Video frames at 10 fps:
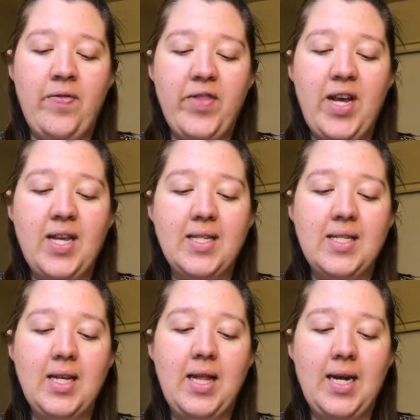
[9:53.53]
they can
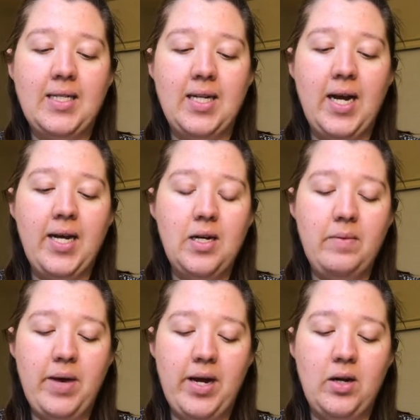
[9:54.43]
select an
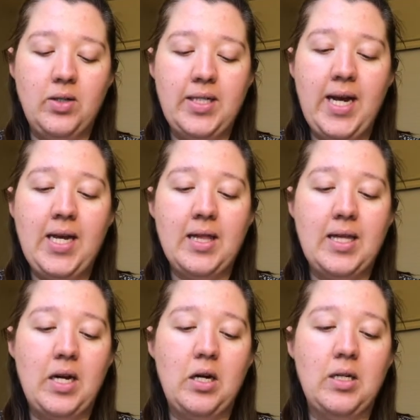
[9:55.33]
item and it'll take
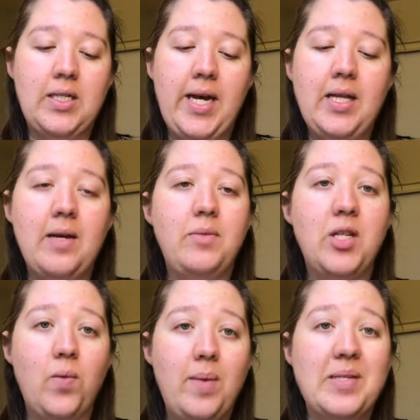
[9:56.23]
them
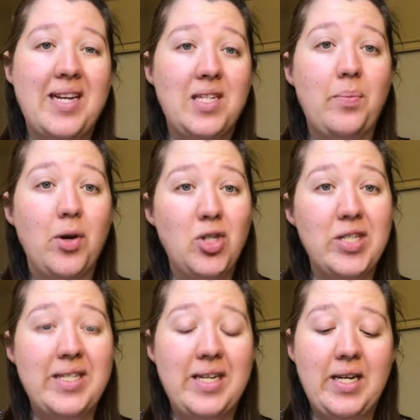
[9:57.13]
to the website to
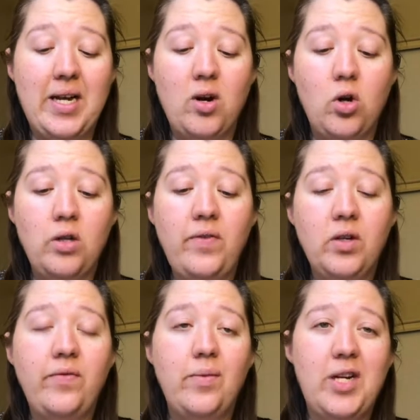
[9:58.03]
purchase it, and all of your
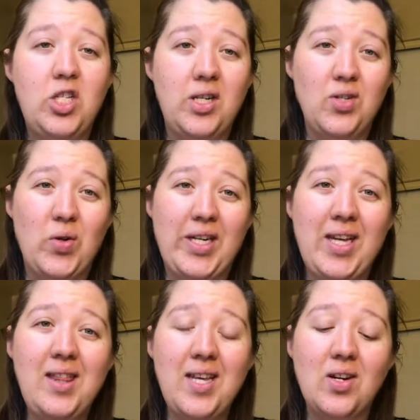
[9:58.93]
information is already
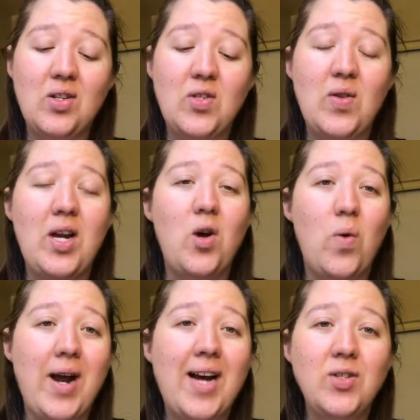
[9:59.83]
in there, so they know
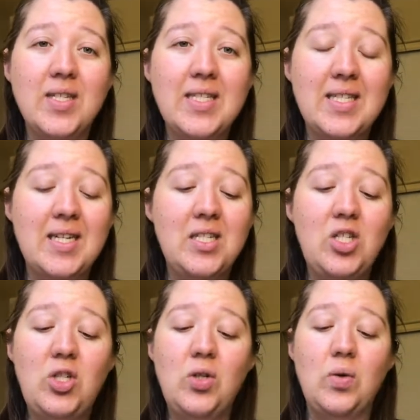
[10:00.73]
what address to send it
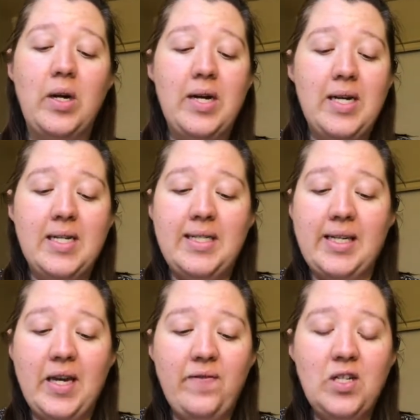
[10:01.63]
to
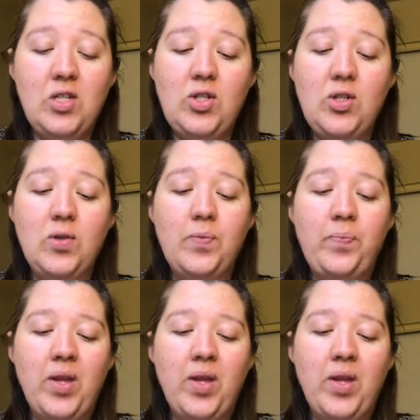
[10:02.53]
gift it to.